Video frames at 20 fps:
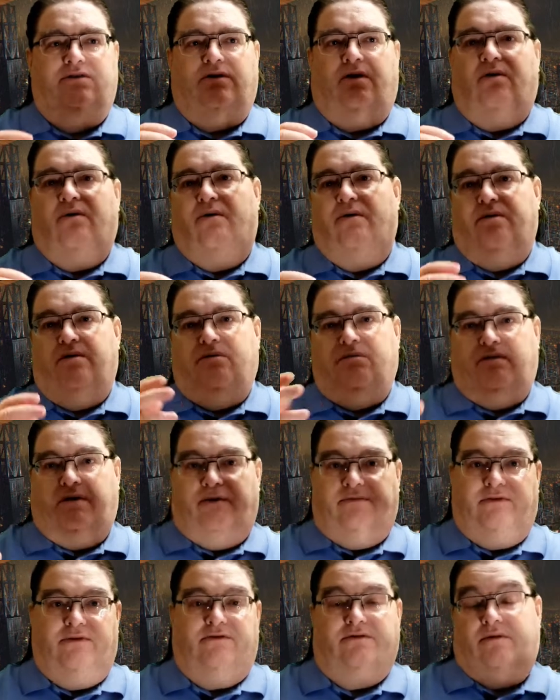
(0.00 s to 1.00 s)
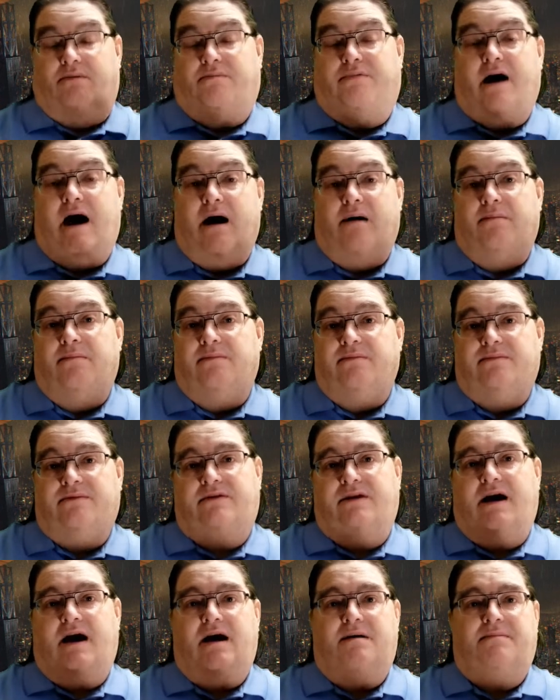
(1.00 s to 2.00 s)
or if there's some problems
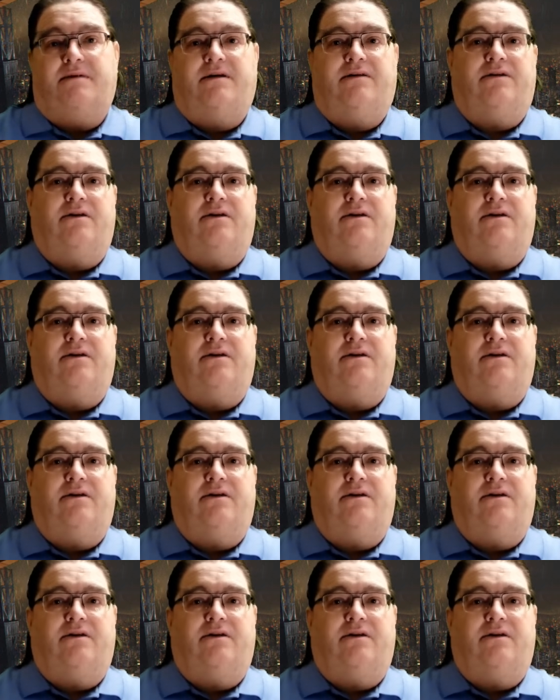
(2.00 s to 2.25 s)
that happen